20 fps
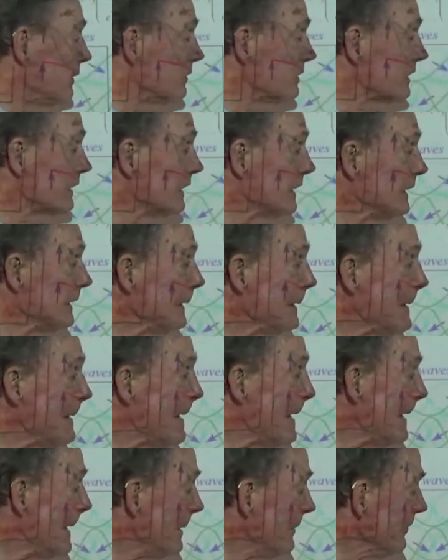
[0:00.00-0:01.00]
Okay?
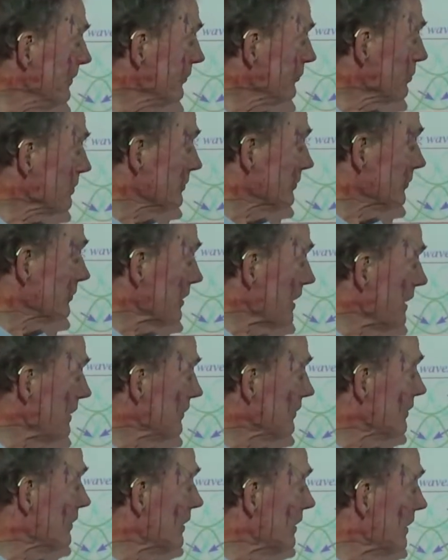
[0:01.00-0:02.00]
Uh, this one's
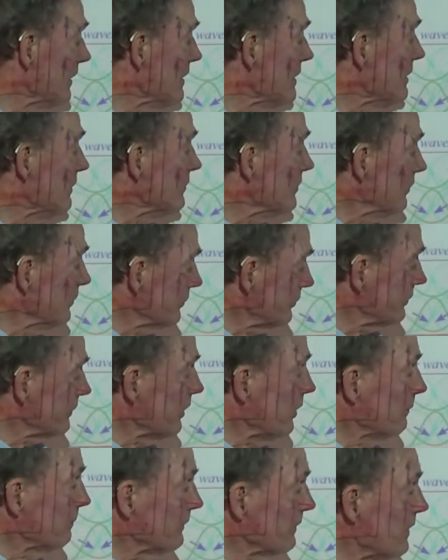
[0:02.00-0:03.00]
got uh, no
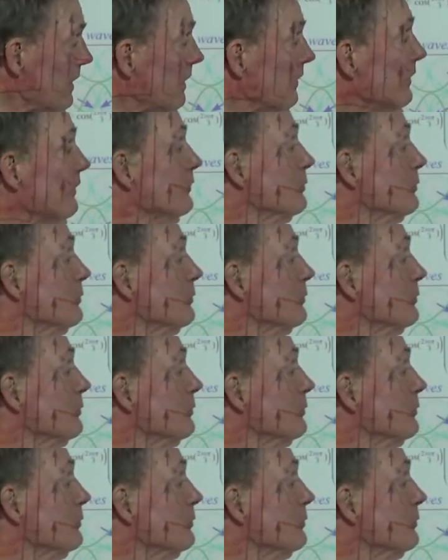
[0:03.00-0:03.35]
slope at all.